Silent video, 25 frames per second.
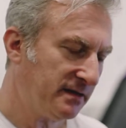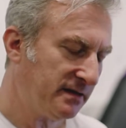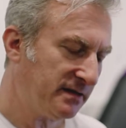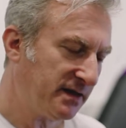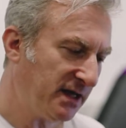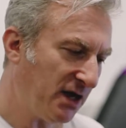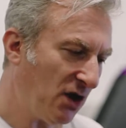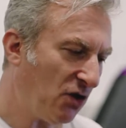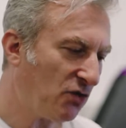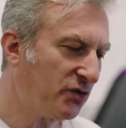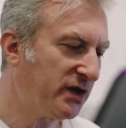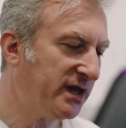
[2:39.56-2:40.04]

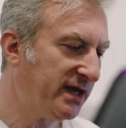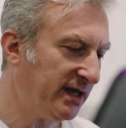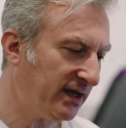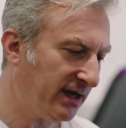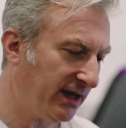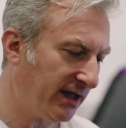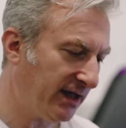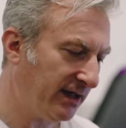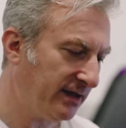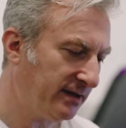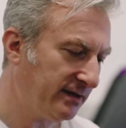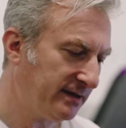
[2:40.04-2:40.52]
the
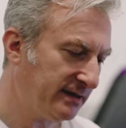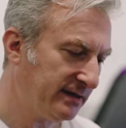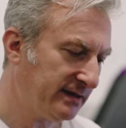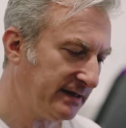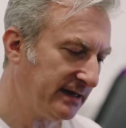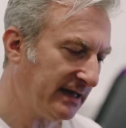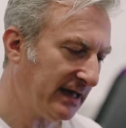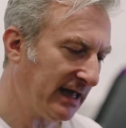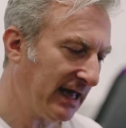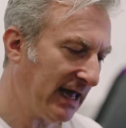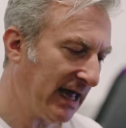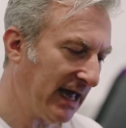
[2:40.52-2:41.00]
ocular
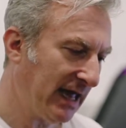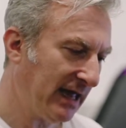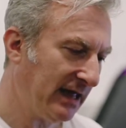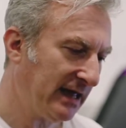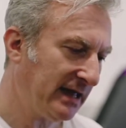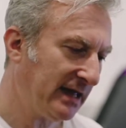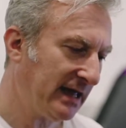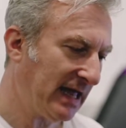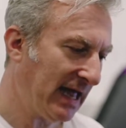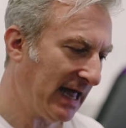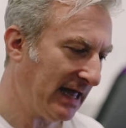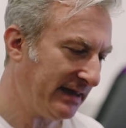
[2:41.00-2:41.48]

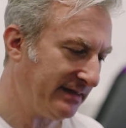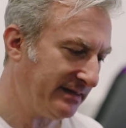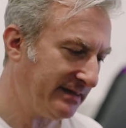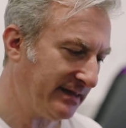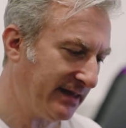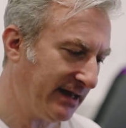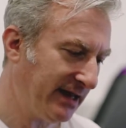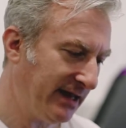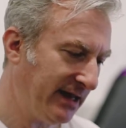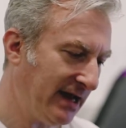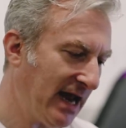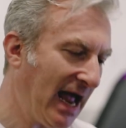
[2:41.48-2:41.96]
and
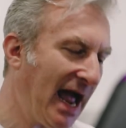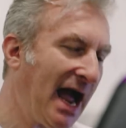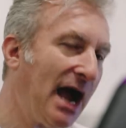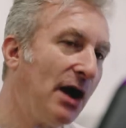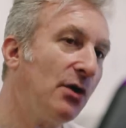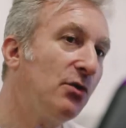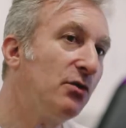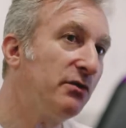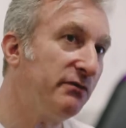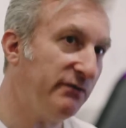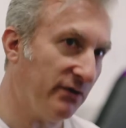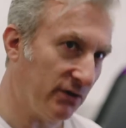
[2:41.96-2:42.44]
the
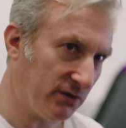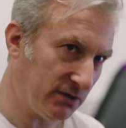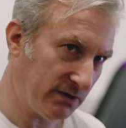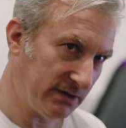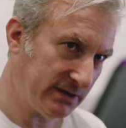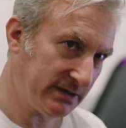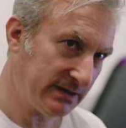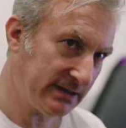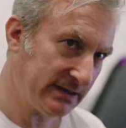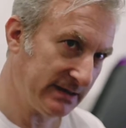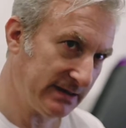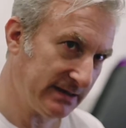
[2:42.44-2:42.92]
aural
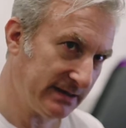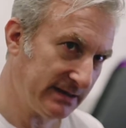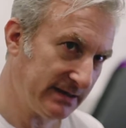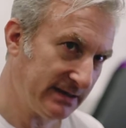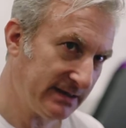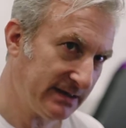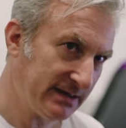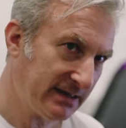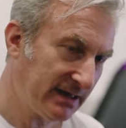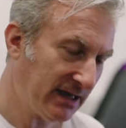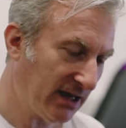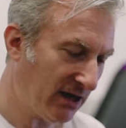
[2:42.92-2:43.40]

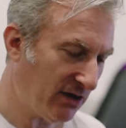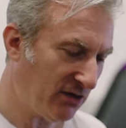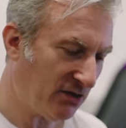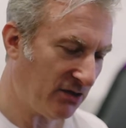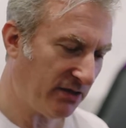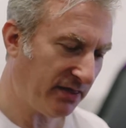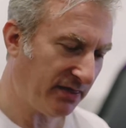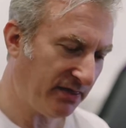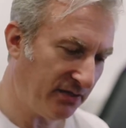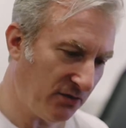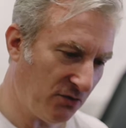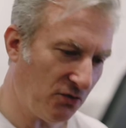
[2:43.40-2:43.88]

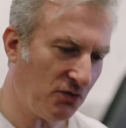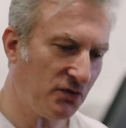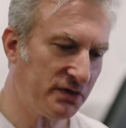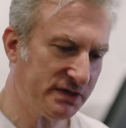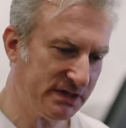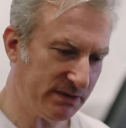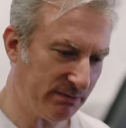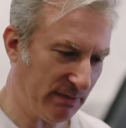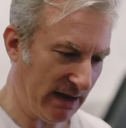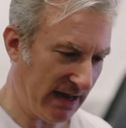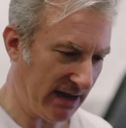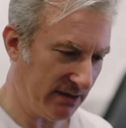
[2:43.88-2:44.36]
are
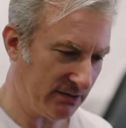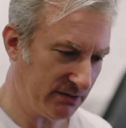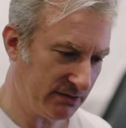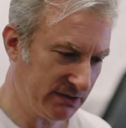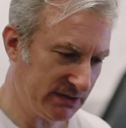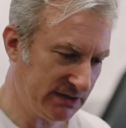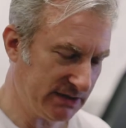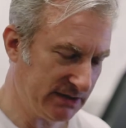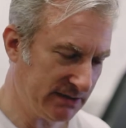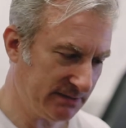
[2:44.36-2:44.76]
thought about.